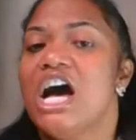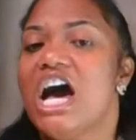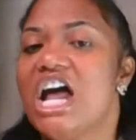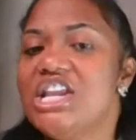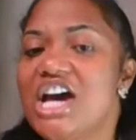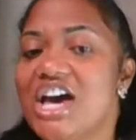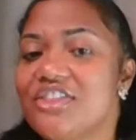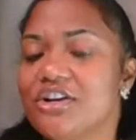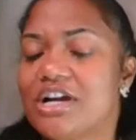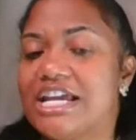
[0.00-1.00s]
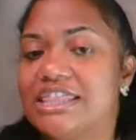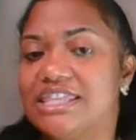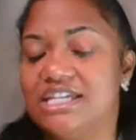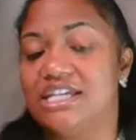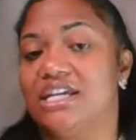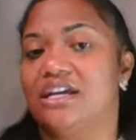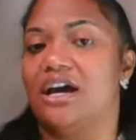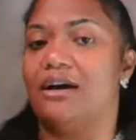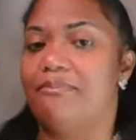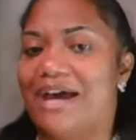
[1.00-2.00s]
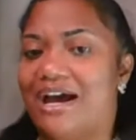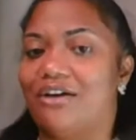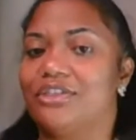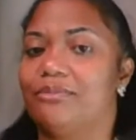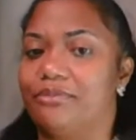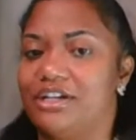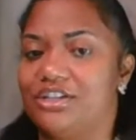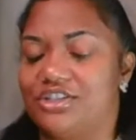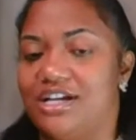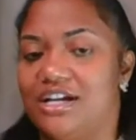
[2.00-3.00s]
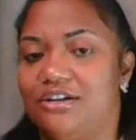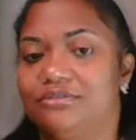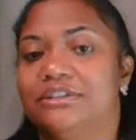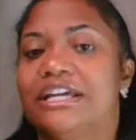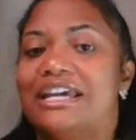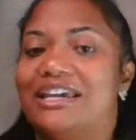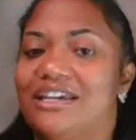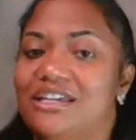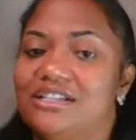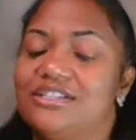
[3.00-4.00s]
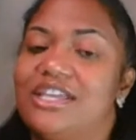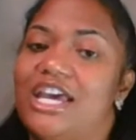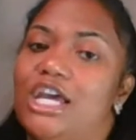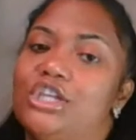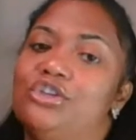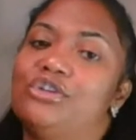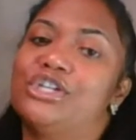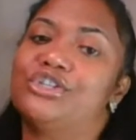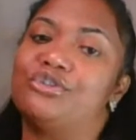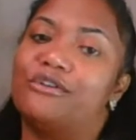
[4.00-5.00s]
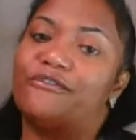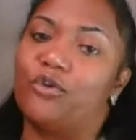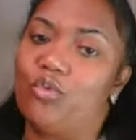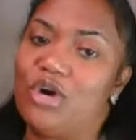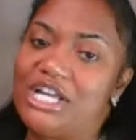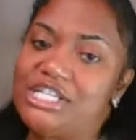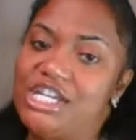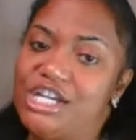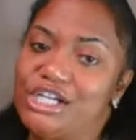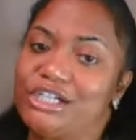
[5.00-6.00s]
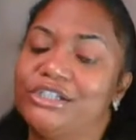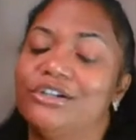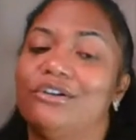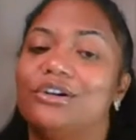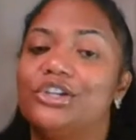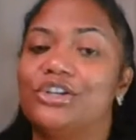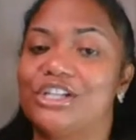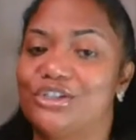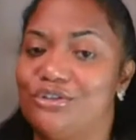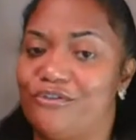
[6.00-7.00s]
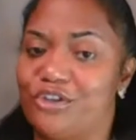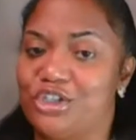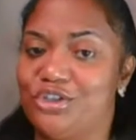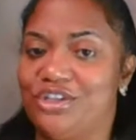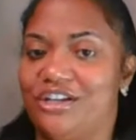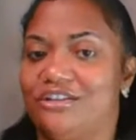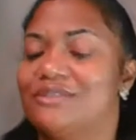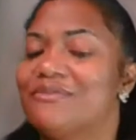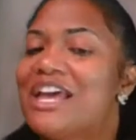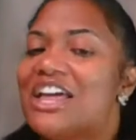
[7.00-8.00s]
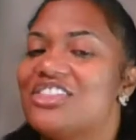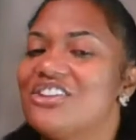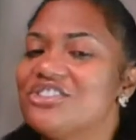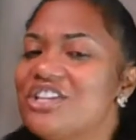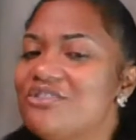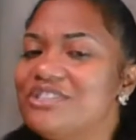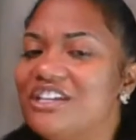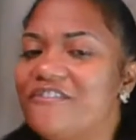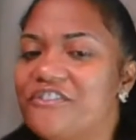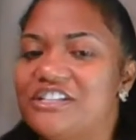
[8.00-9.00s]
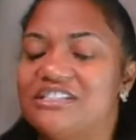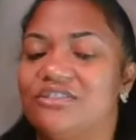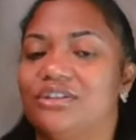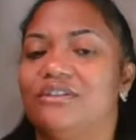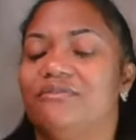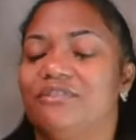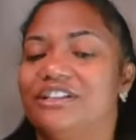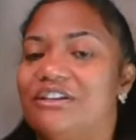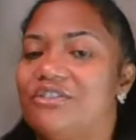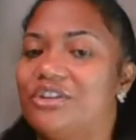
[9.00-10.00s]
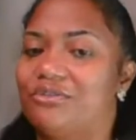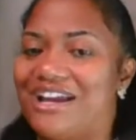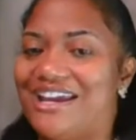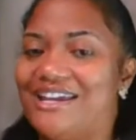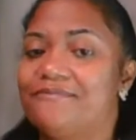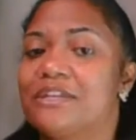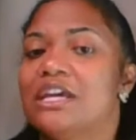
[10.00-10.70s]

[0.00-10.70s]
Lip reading: Another great thing about the bridge loan is that you can do it for 1 year or you can do it for 2 years. There's no difference on the rate.